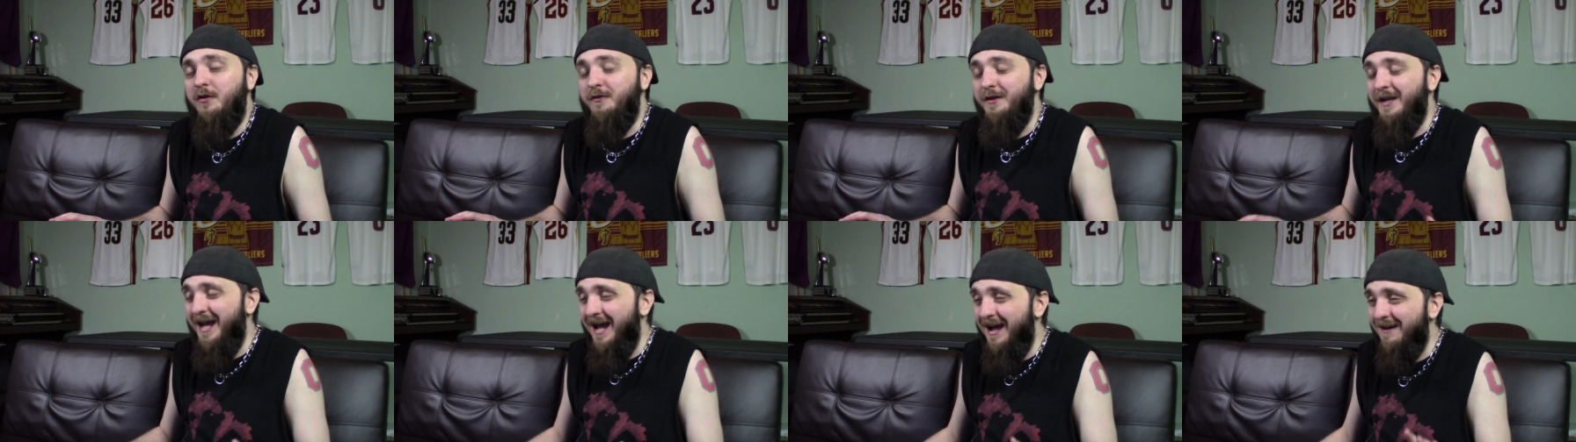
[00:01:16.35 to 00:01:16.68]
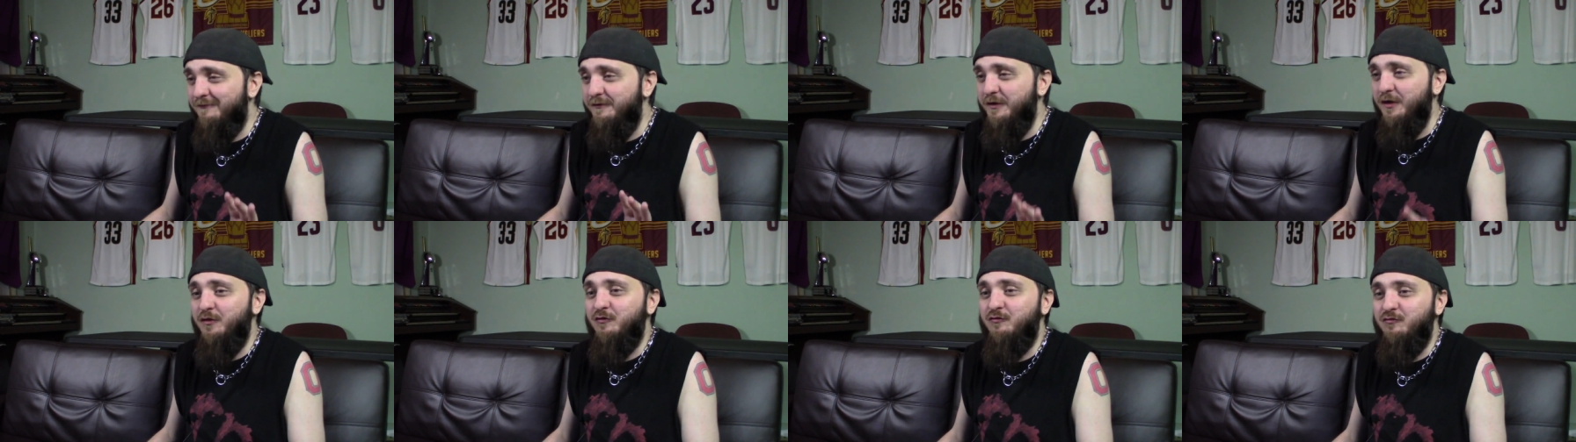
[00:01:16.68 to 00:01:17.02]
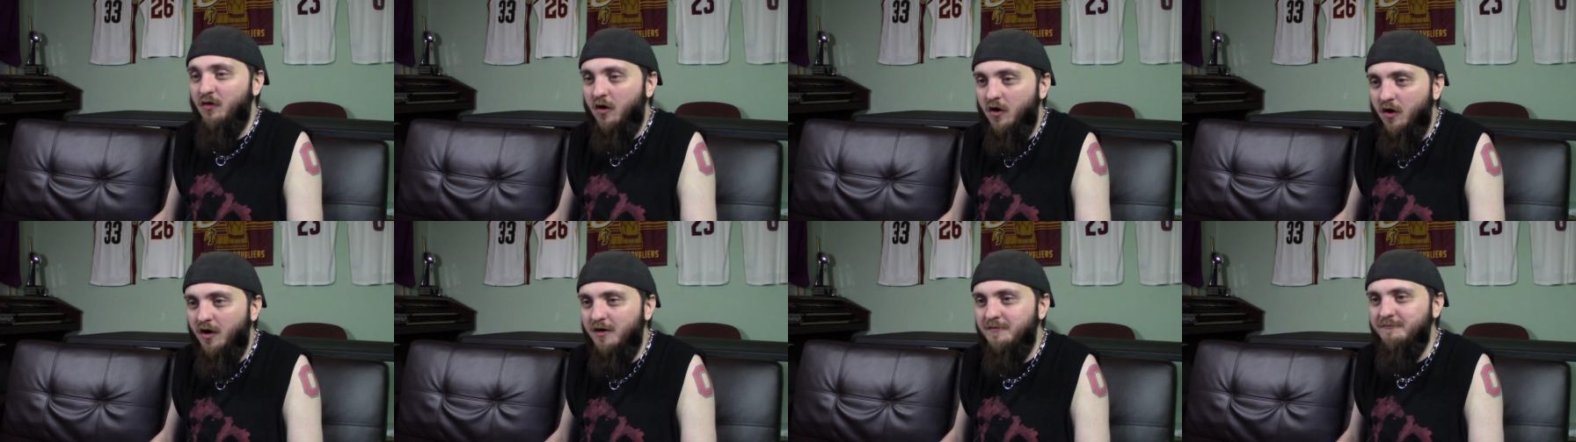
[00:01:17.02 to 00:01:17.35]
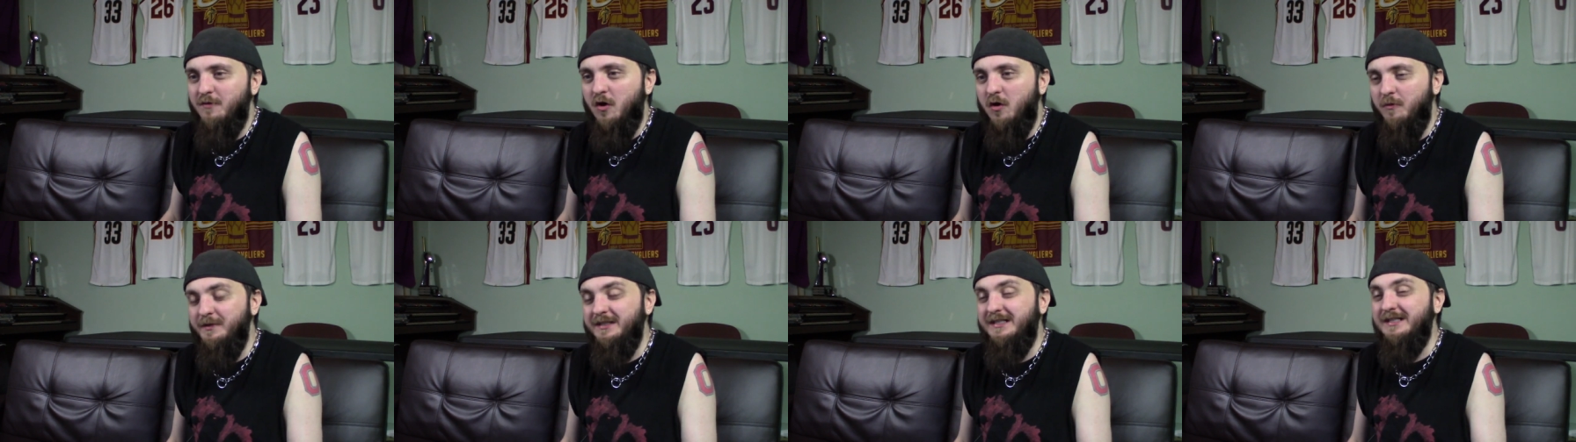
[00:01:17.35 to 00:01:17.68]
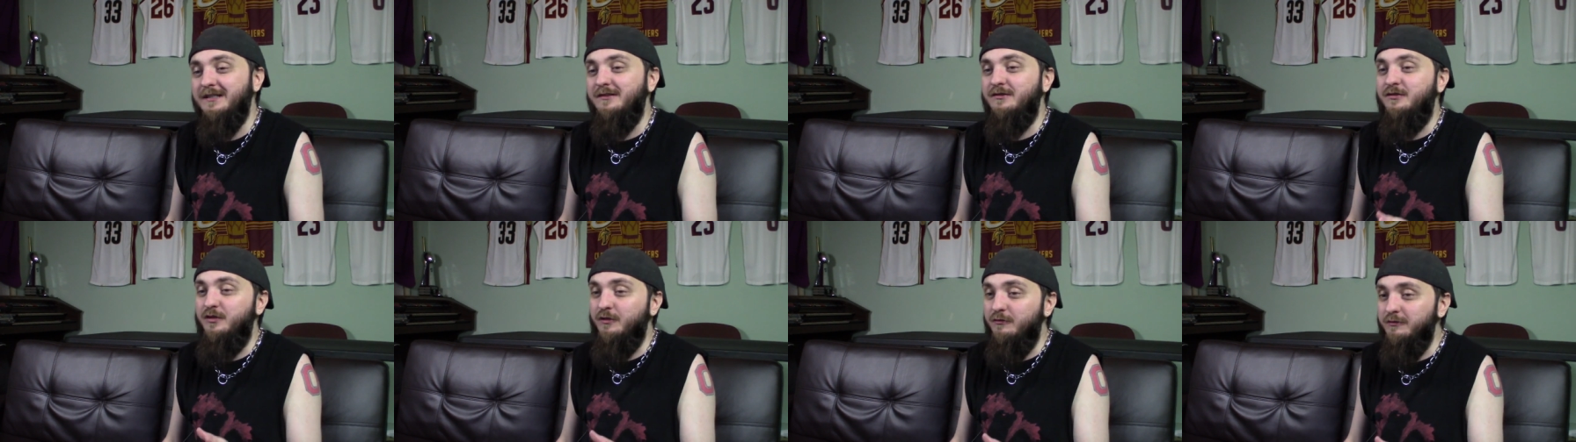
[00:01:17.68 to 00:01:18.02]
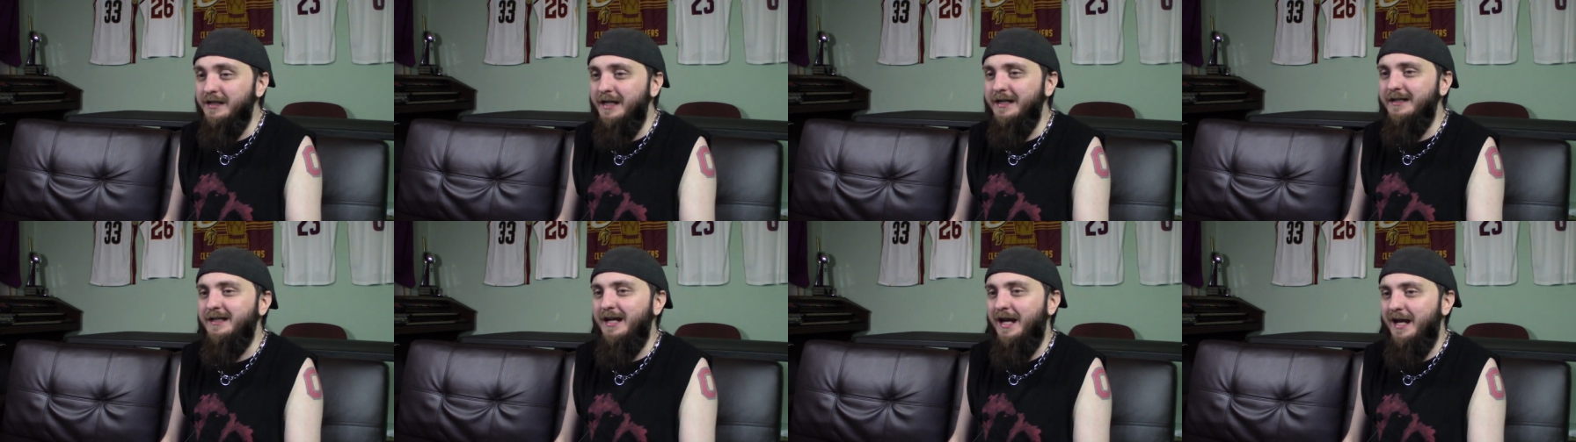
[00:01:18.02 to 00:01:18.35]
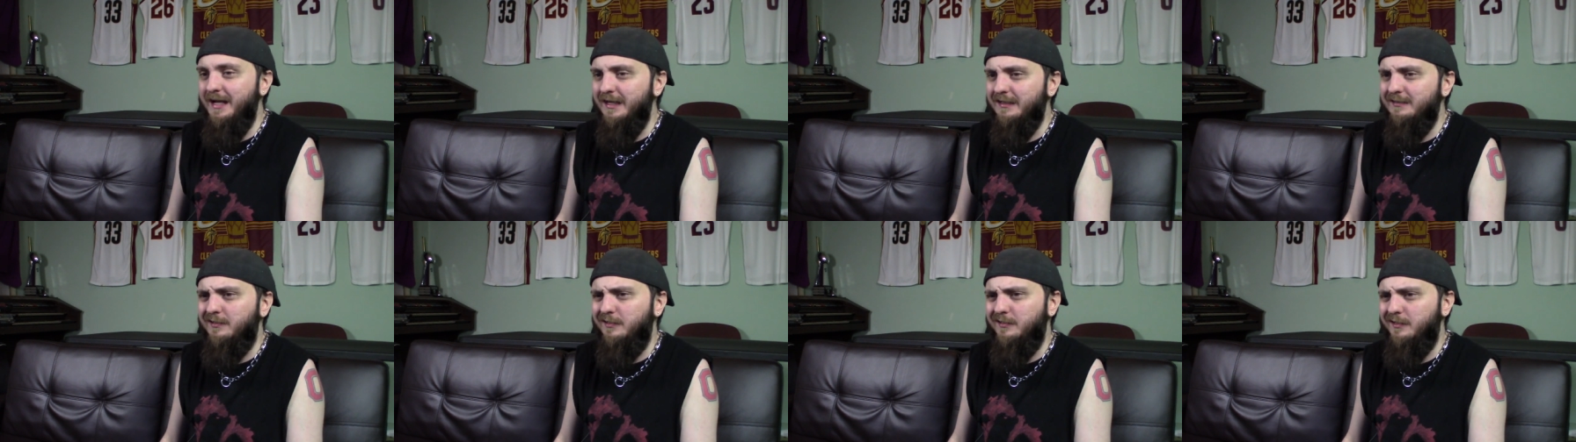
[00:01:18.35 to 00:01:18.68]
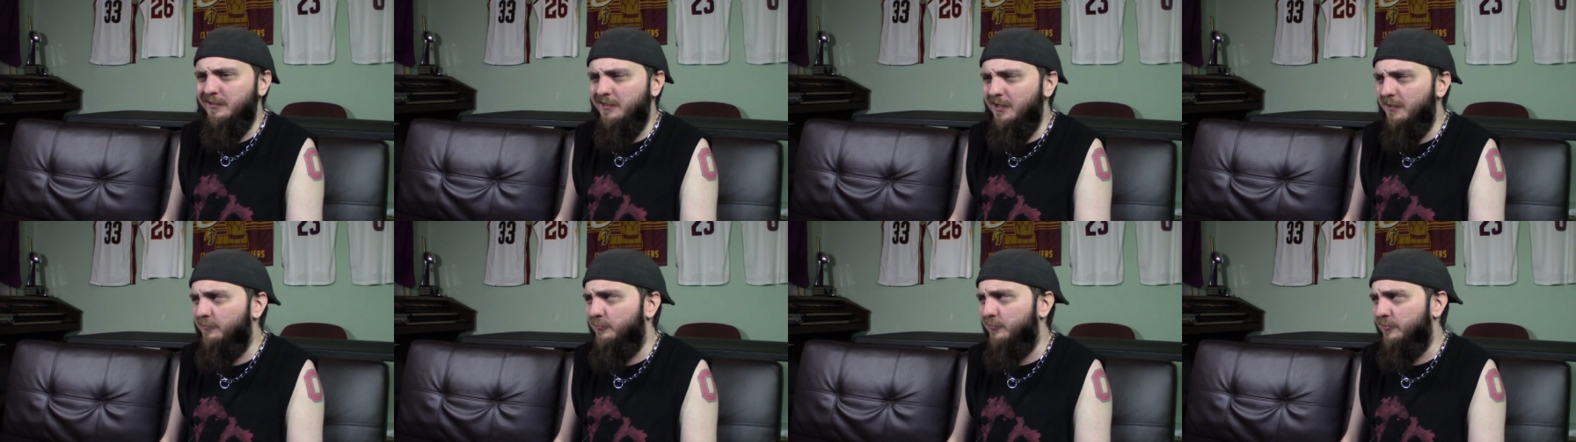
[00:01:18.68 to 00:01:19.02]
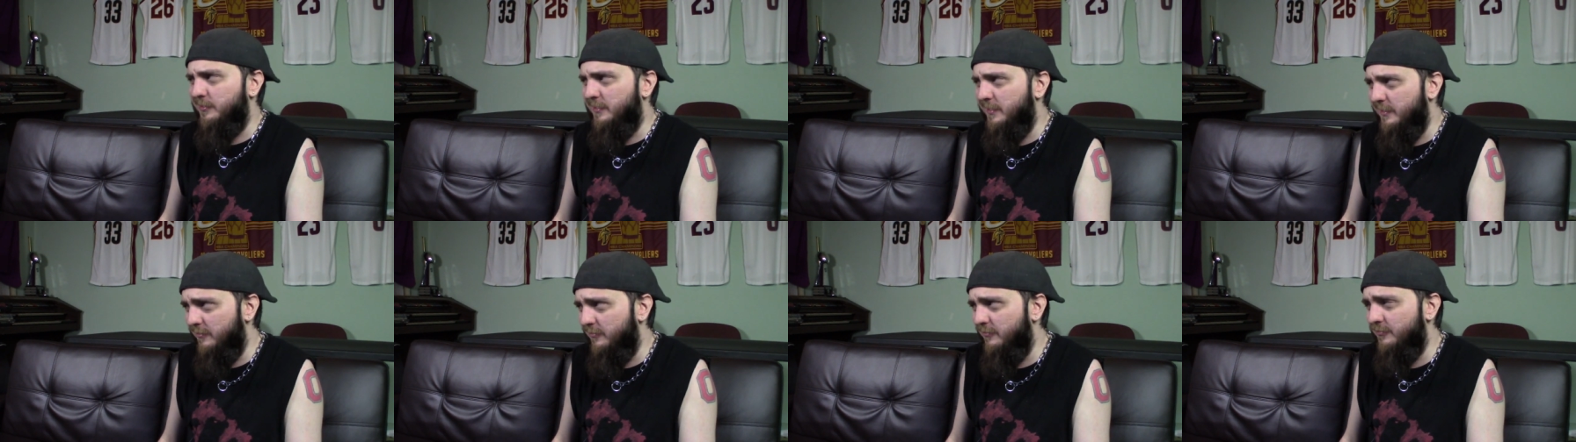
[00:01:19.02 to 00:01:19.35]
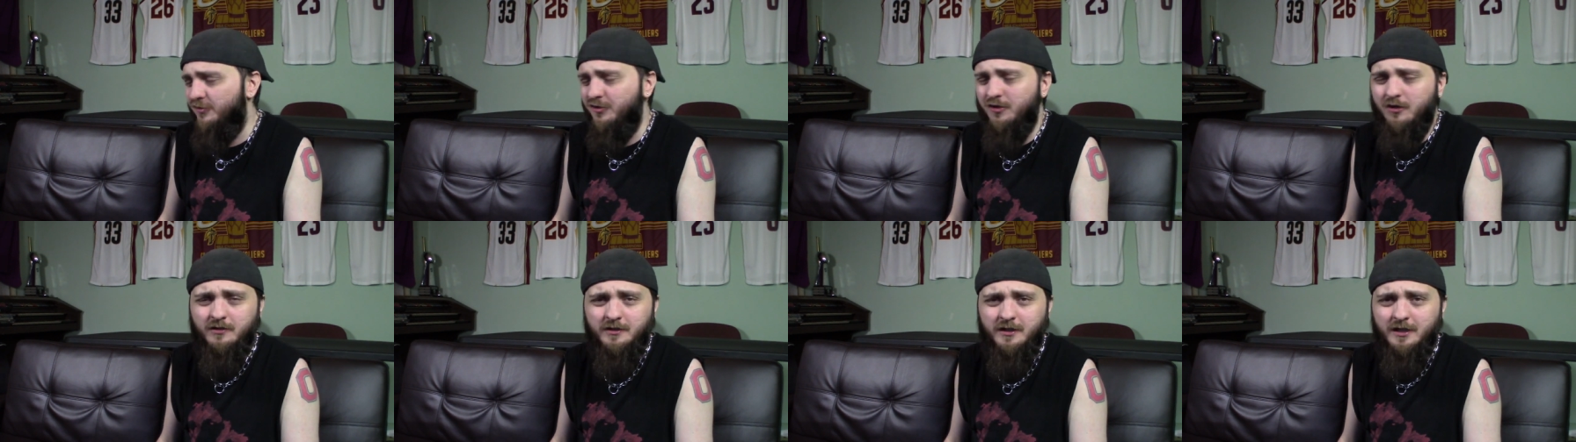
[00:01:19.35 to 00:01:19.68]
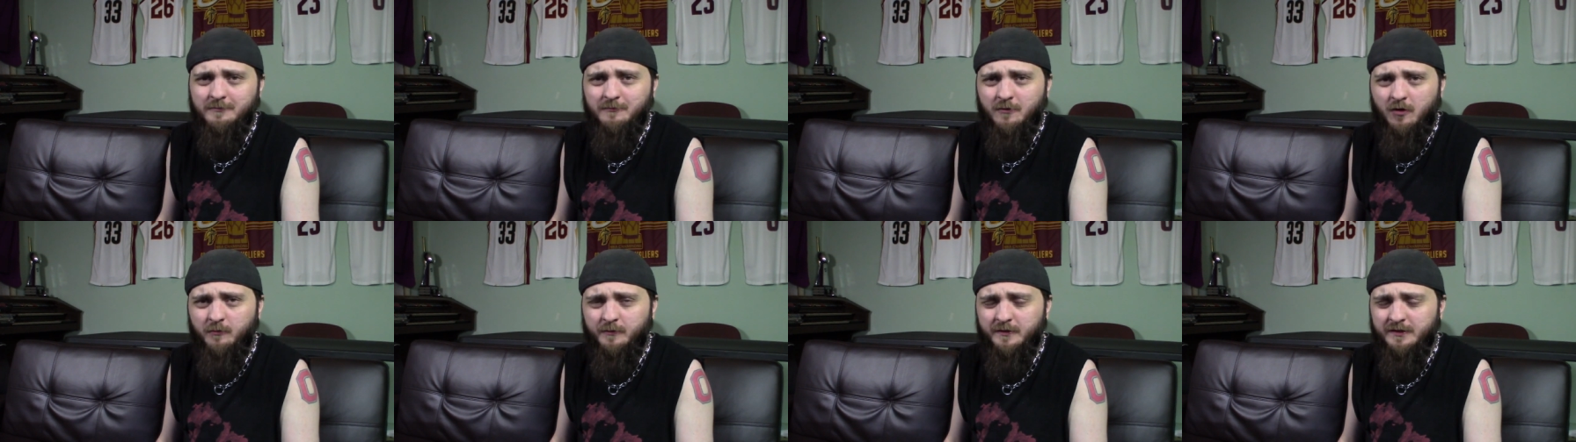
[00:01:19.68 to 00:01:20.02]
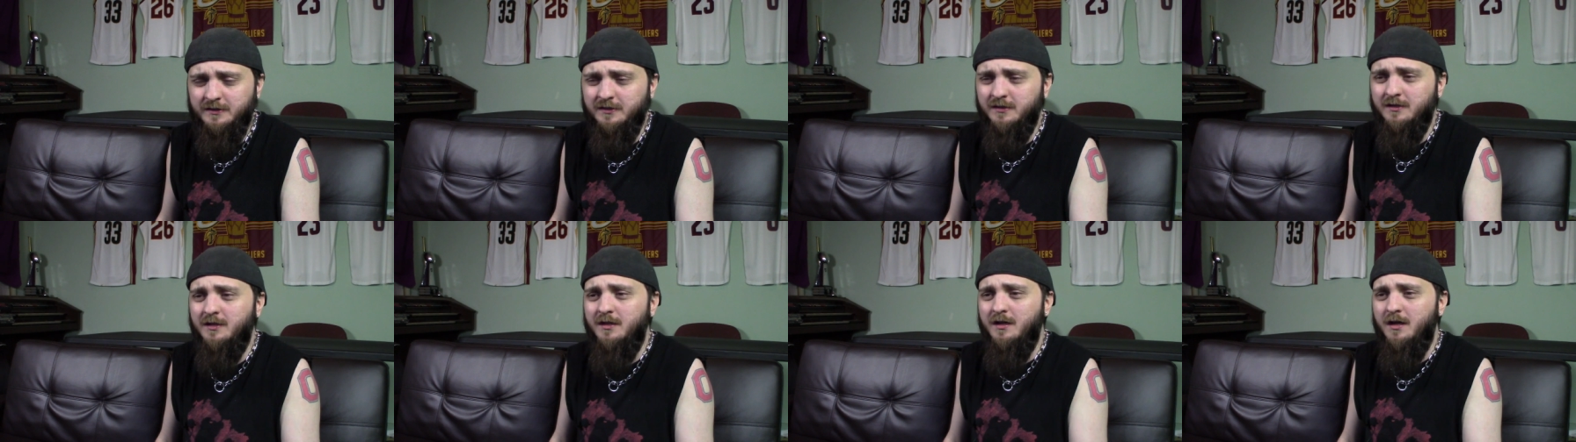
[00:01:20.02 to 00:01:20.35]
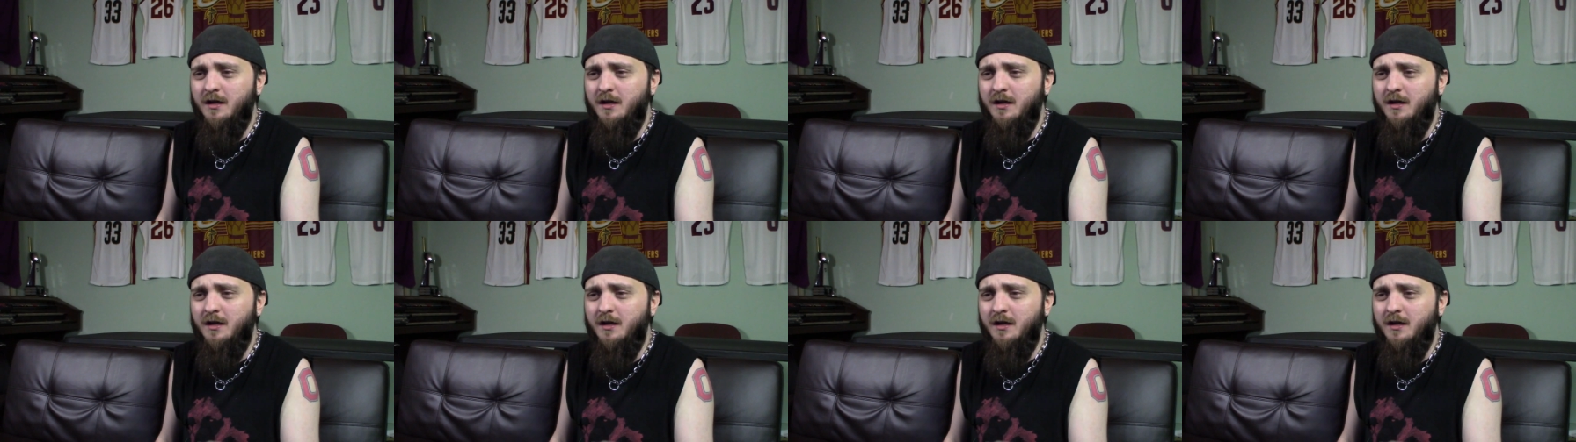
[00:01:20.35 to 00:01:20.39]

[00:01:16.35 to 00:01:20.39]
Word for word: They have their raw moments. Due Date had like a couple tear jerking moments,